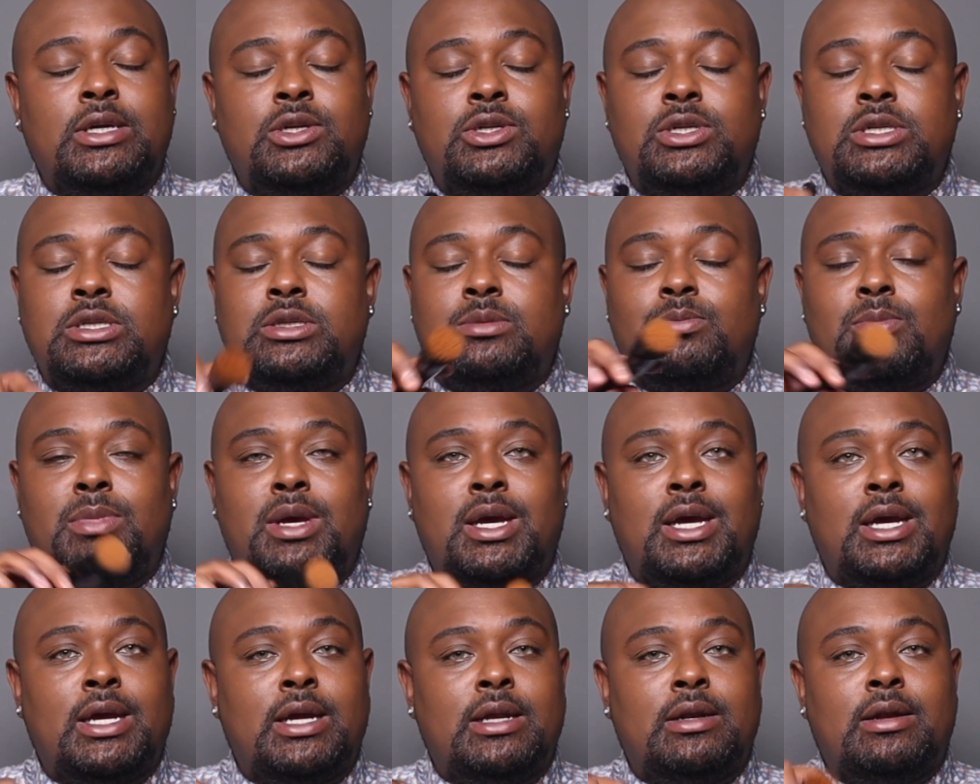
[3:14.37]
just
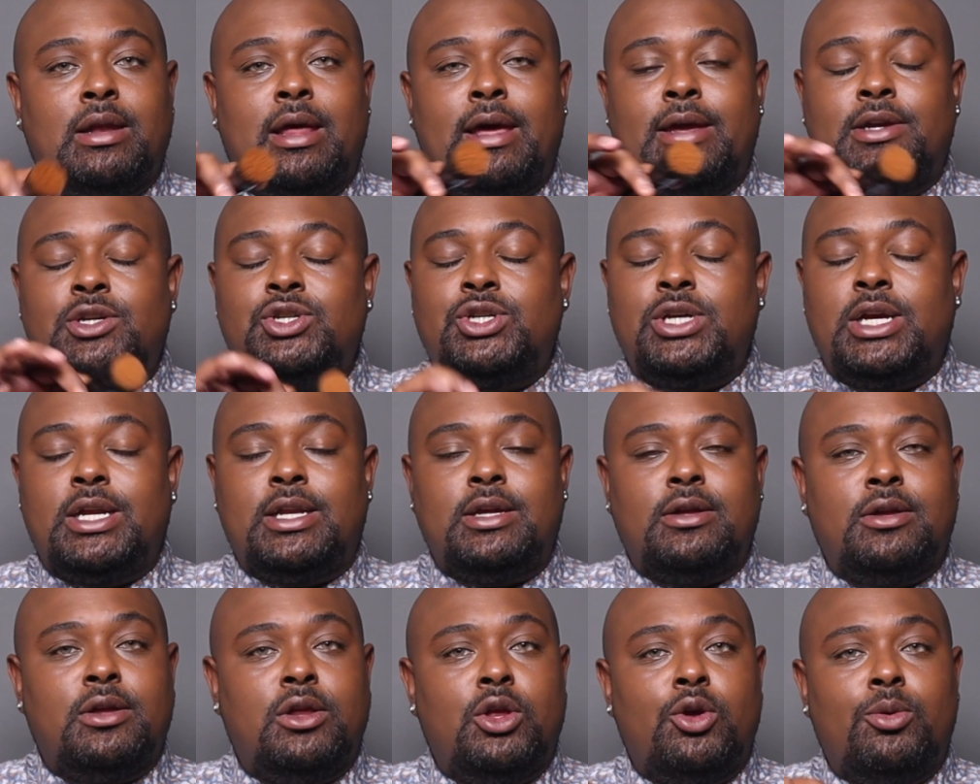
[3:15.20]
made like Shade
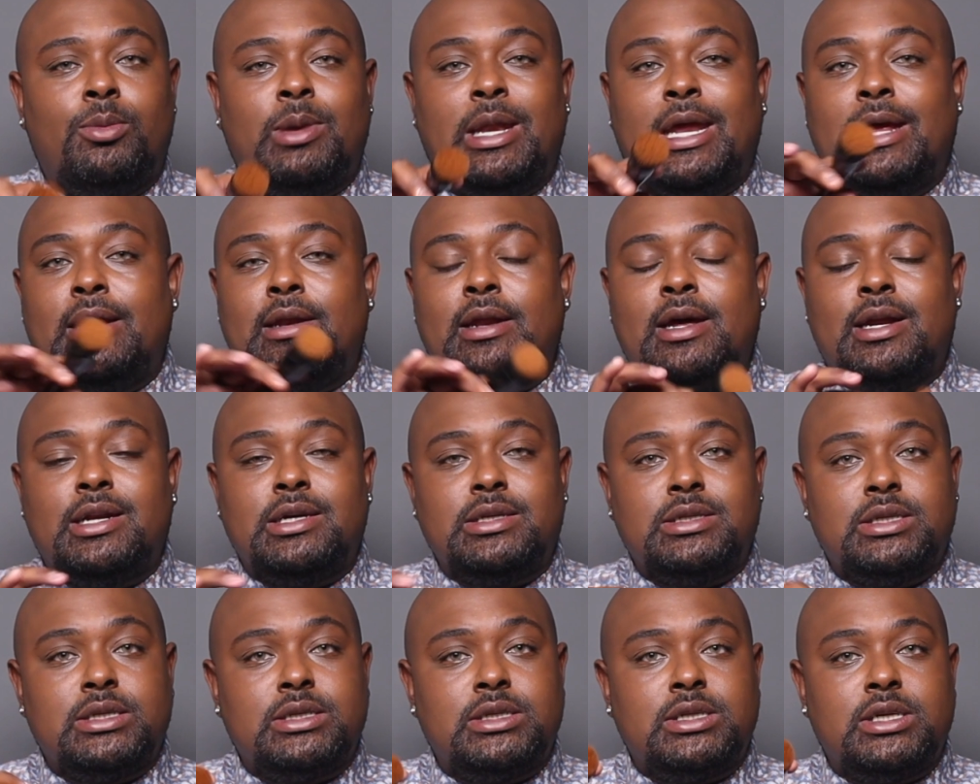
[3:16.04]
and Illuminate not
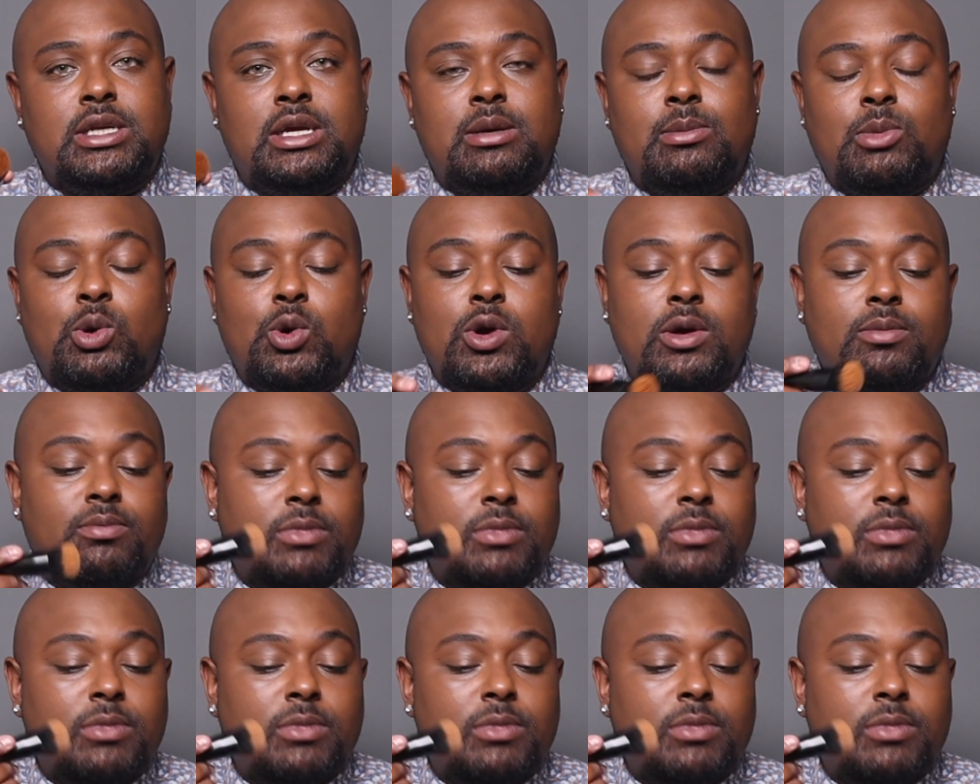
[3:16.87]
exist anymore.